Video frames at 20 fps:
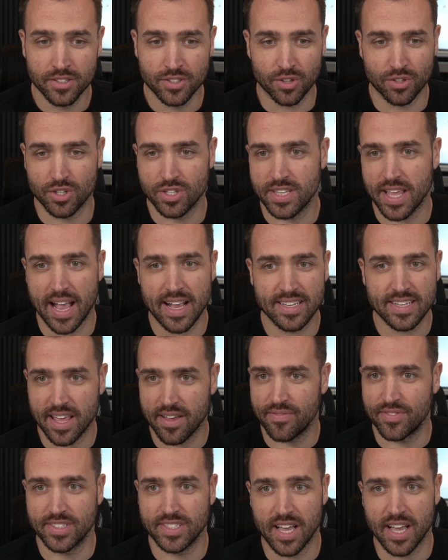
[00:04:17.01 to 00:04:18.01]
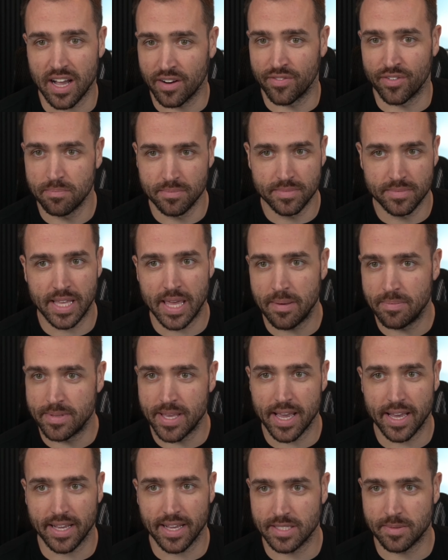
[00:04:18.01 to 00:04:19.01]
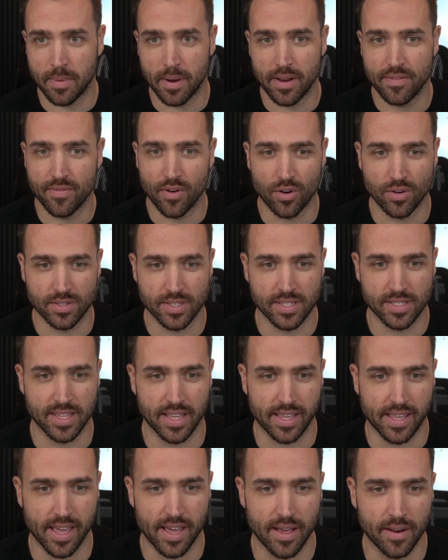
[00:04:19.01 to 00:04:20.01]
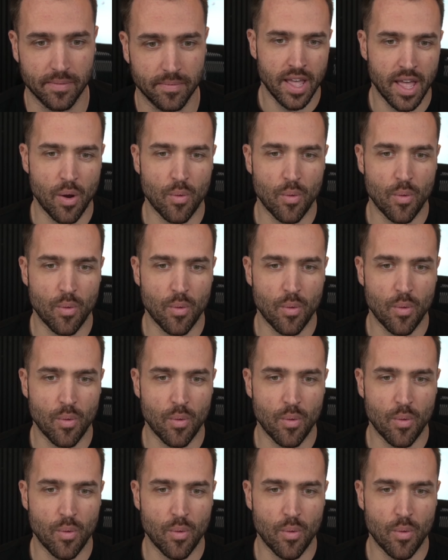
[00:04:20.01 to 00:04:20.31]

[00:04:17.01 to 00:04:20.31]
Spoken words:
So just ask that photographer to keep taking as many photos as they can.